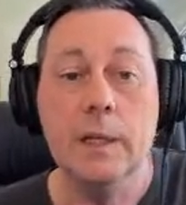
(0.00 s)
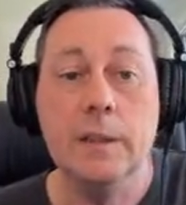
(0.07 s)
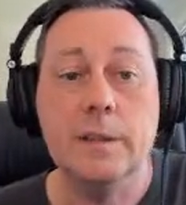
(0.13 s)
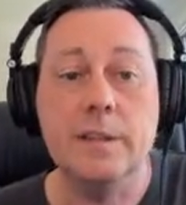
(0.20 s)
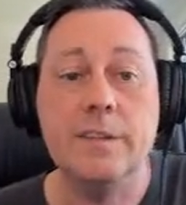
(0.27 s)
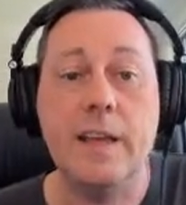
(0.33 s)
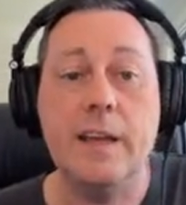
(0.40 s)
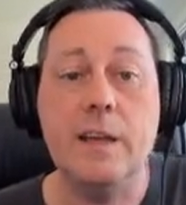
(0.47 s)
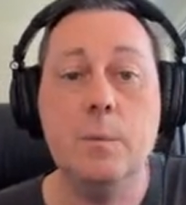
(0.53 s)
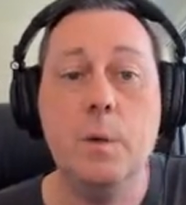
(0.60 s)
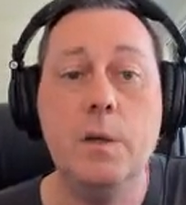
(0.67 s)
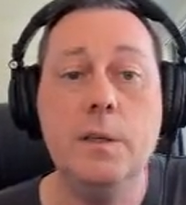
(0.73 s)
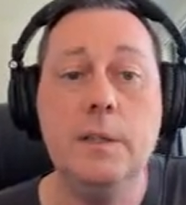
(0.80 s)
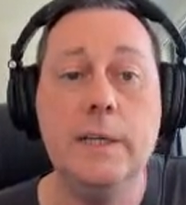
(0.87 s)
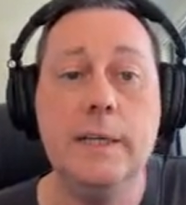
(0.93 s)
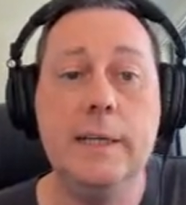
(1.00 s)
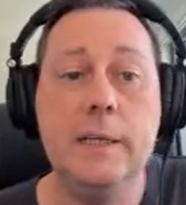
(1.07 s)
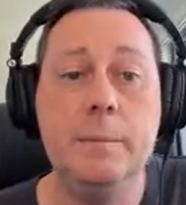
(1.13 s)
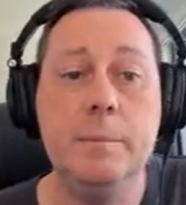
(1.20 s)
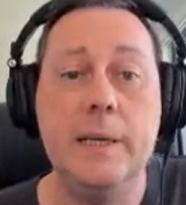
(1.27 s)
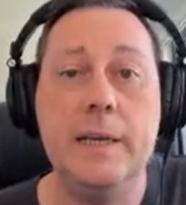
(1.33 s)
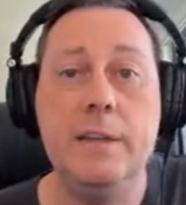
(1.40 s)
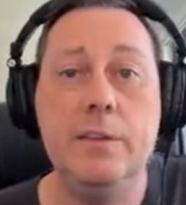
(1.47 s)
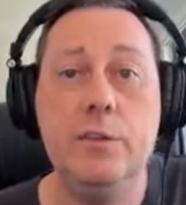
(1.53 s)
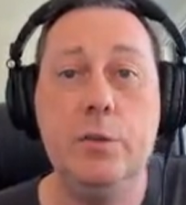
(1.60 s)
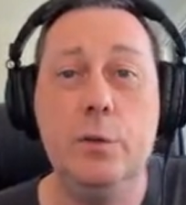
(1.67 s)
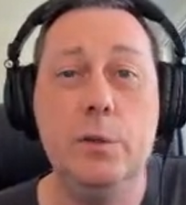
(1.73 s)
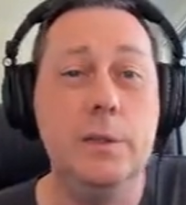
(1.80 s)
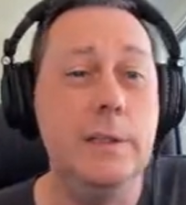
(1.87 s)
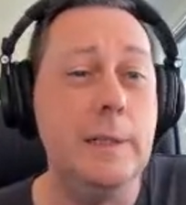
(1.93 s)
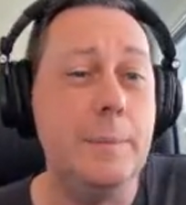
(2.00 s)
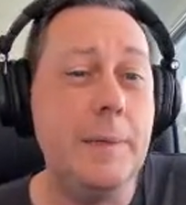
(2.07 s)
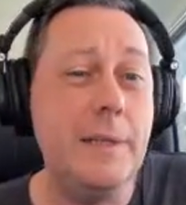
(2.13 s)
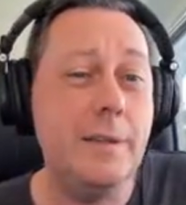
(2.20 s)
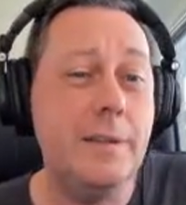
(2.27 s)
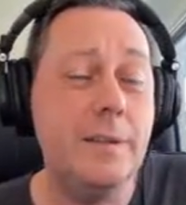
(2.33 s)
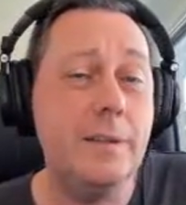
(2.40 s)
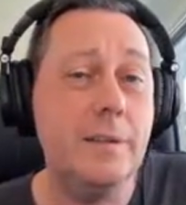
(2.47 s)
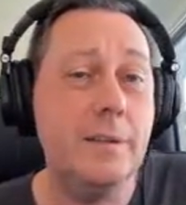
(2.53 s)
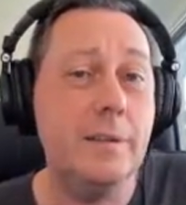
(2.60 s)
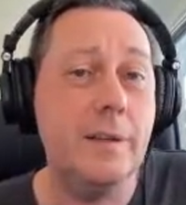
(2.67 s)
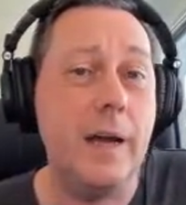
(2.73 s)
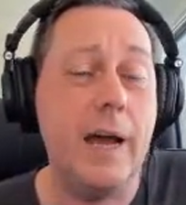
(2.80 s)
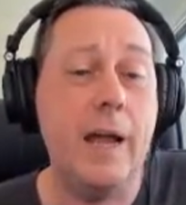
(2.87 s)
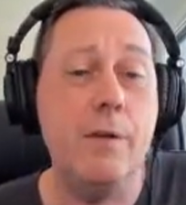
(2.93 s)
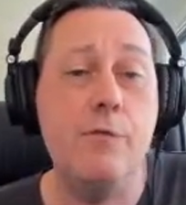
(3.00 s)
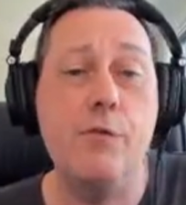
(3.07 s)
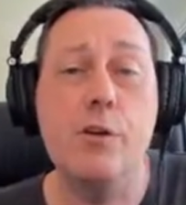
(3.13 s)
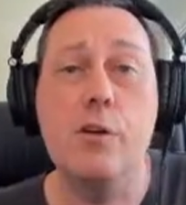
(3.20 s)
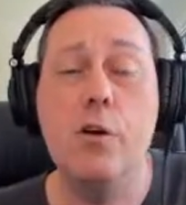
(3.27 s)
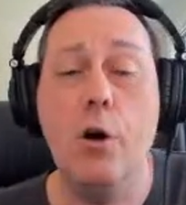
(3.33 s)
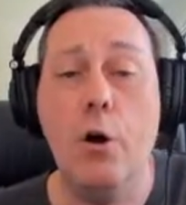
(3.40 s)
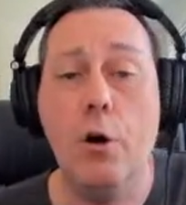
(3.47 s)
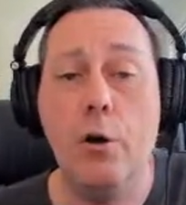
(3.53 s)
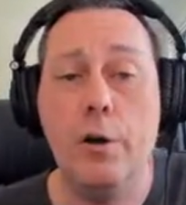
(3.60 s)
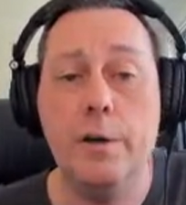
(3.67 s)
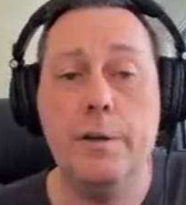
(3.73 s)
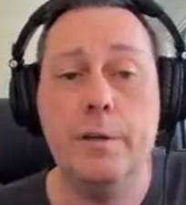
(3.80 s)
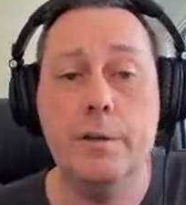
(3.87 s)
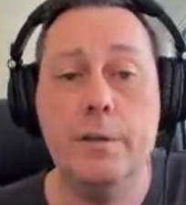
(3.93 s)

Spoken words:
The second one is to limit and record